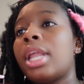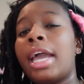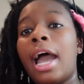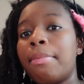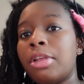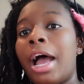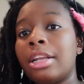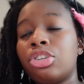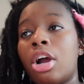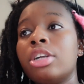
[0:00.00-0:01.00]
Like
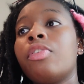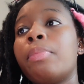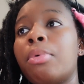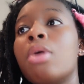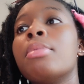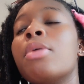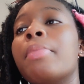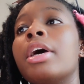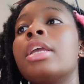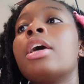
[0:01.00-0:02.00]
I charge for promo,
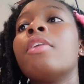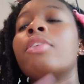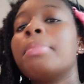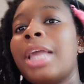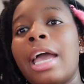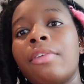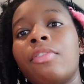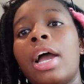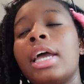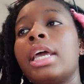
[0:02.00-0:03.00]
but for Black
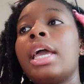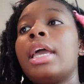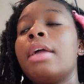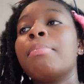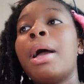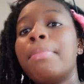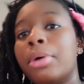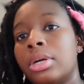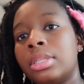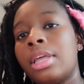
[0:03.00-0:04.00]
Friday, my
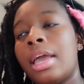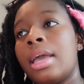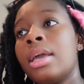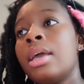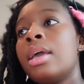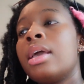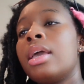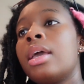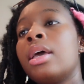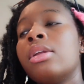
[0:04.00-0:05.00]
birthday,
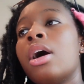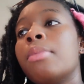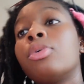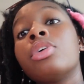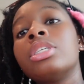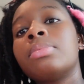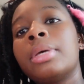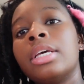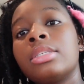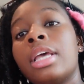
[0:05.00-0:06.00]
and
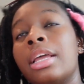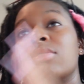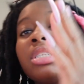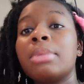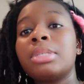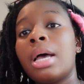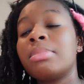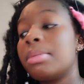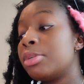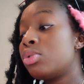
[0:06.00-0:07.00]
Christmas, and
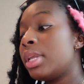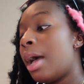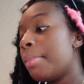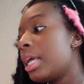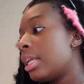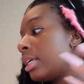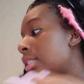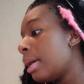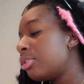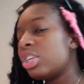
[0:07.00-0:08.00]
sometimes in between, I'll make an
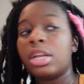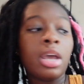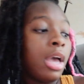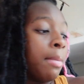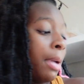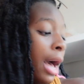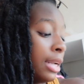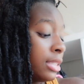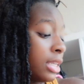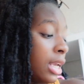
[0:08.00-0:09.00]
exception. But
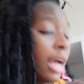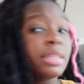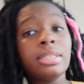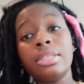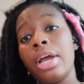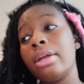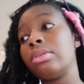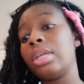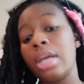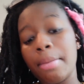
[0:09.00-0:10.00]
honestly, y'all, this year I
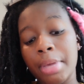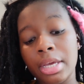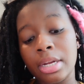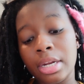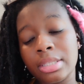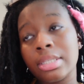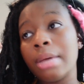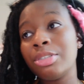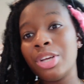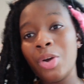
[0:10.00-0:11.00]
don't think I'm making an
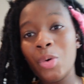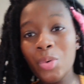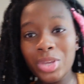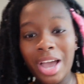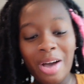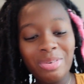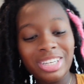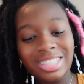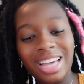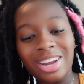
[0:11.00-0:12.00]
exception. Oh, y'all, we
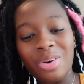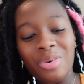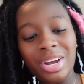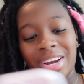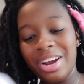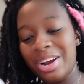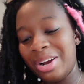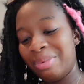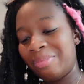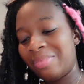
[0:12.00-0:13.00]
just got an
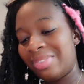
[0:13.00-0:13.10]
order.